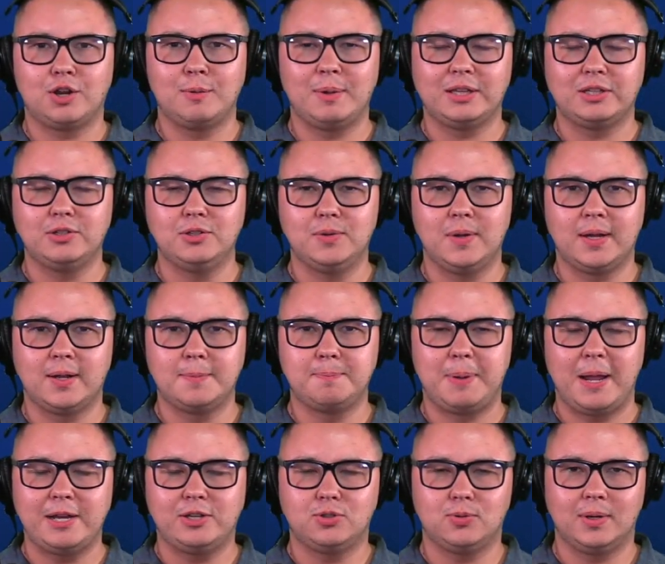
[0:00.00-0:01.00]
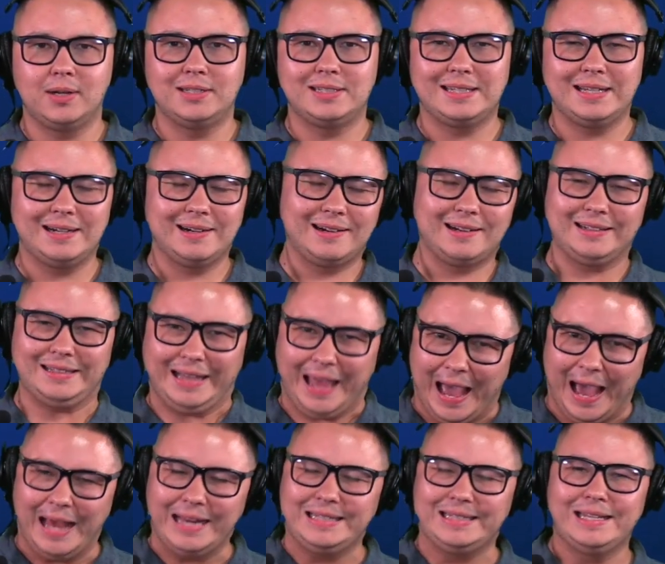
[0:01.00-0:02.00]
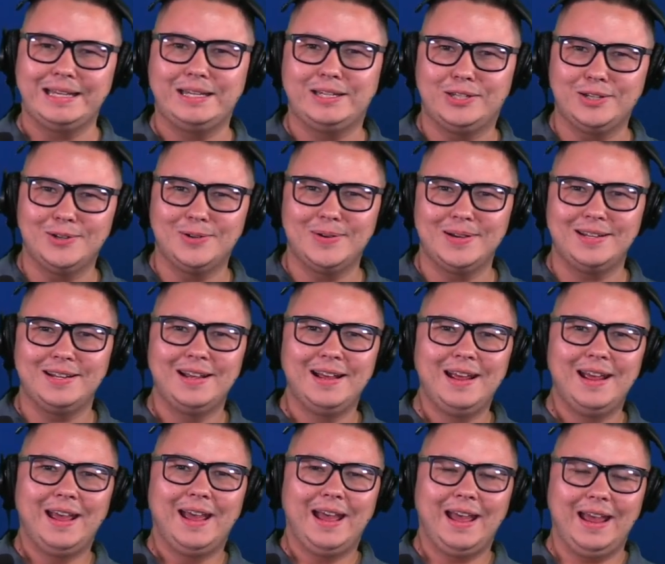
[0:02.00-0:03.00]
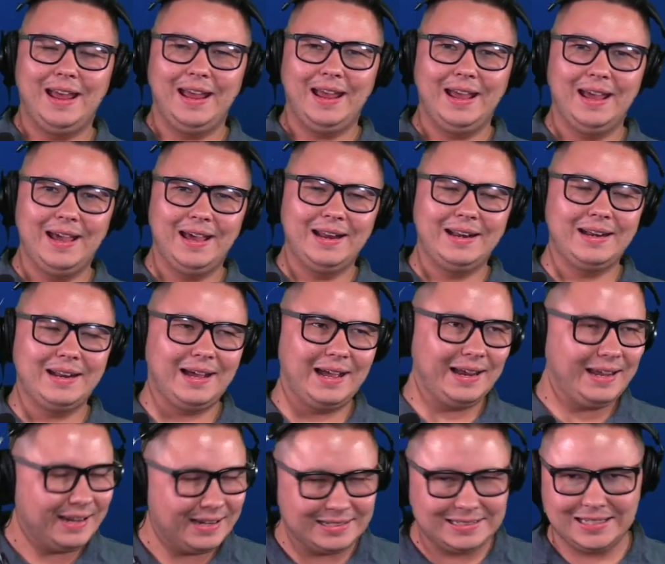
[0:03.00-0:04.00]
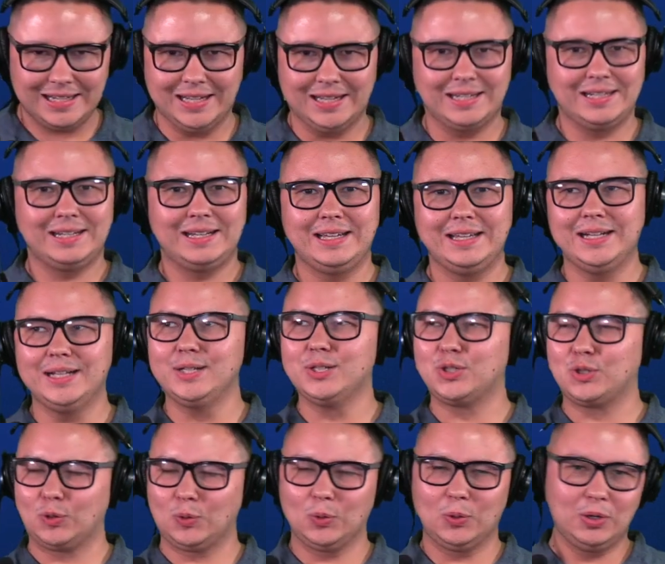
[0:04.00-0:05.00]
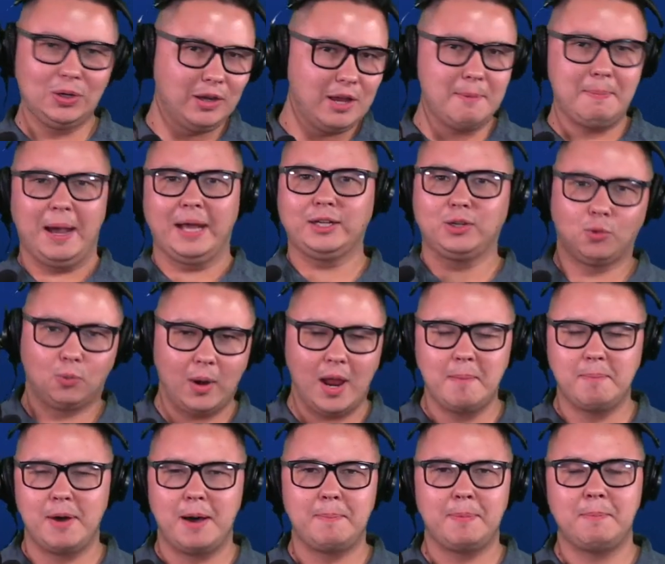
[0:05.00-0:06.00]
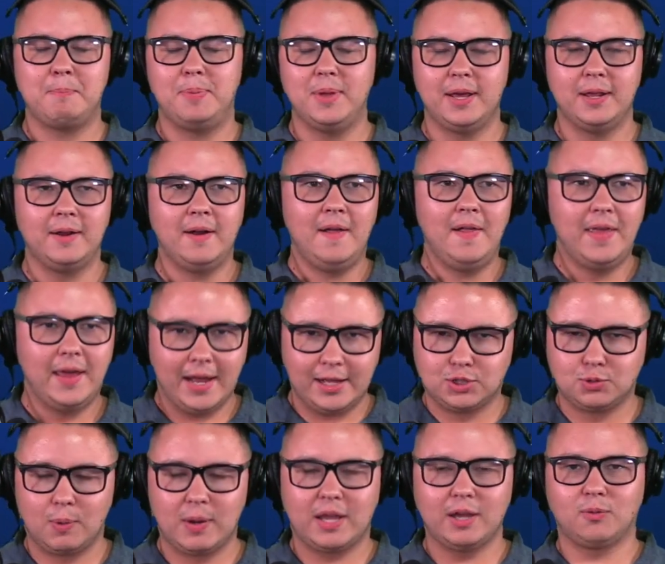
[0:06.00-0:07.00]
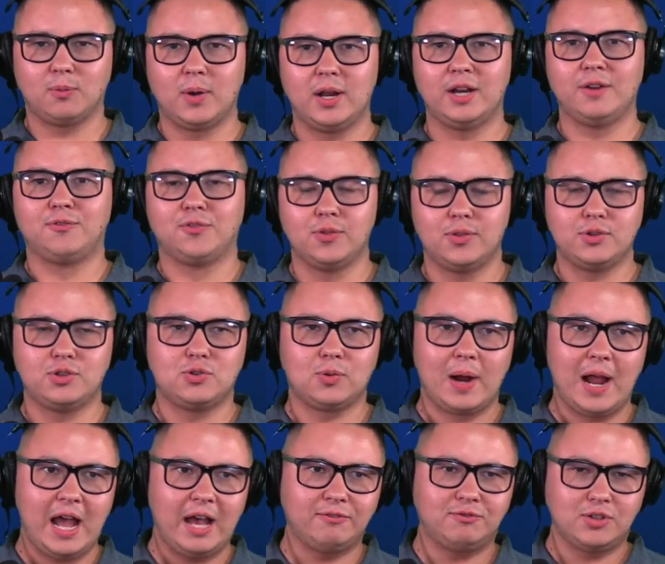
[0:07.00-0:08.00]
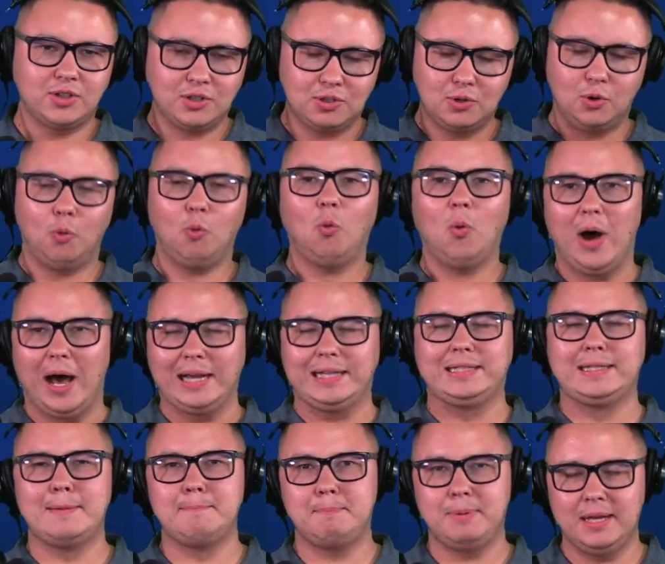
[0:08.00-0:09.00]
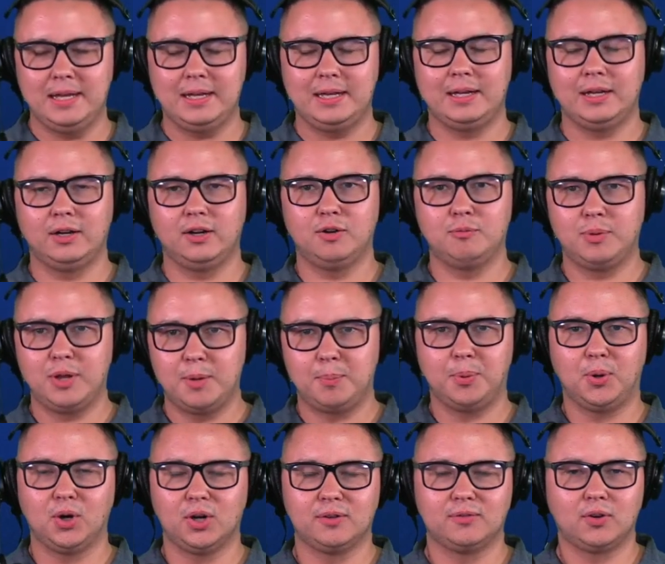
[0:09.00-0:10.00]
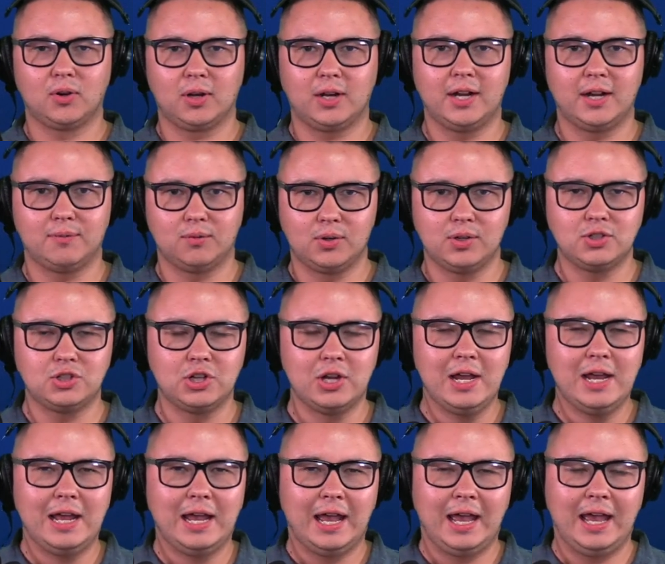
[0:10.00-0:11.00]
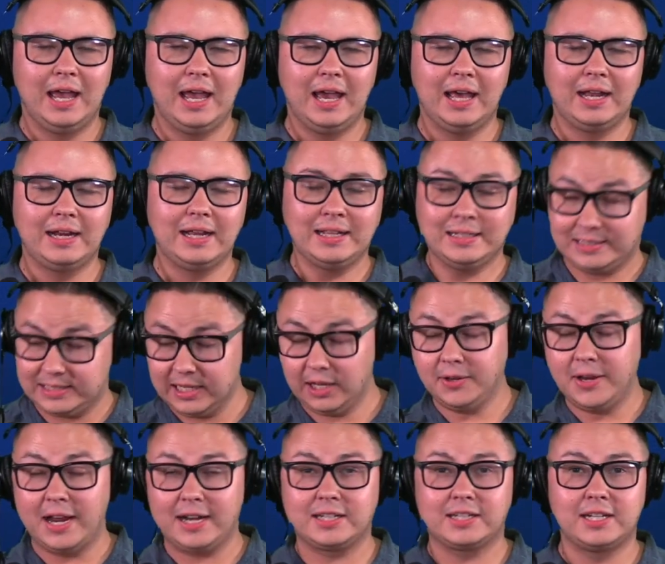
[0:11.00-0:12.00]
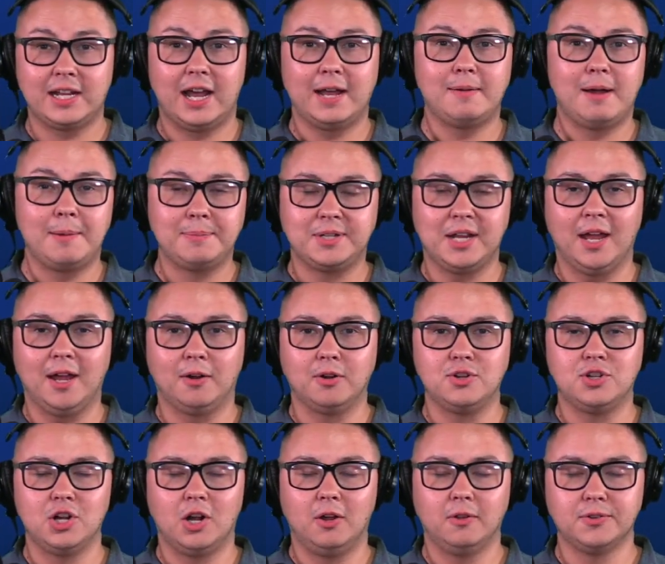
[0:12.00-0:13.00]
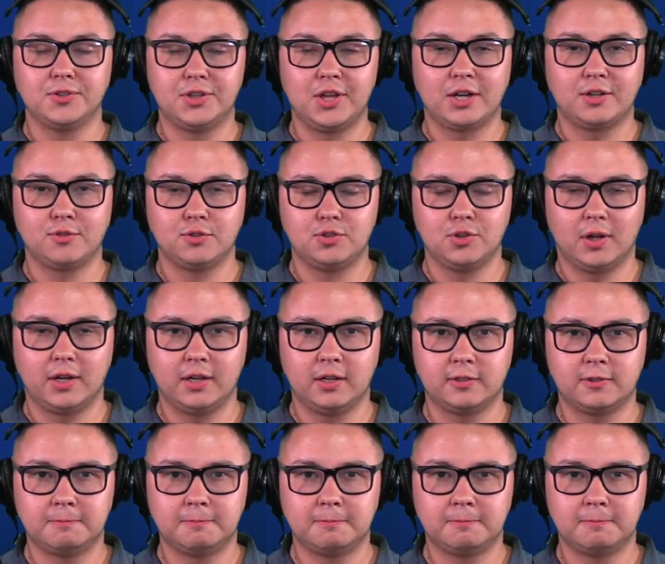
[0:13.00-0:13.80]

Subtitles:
about the New England Patriots here. Glad to do it. And I got to tell you, it is really about to ramp up a bit as we get ready for the draft. You'll want to be here and be a part of our coverage. And until next time, I'm Tyler Jones. Thanks for joining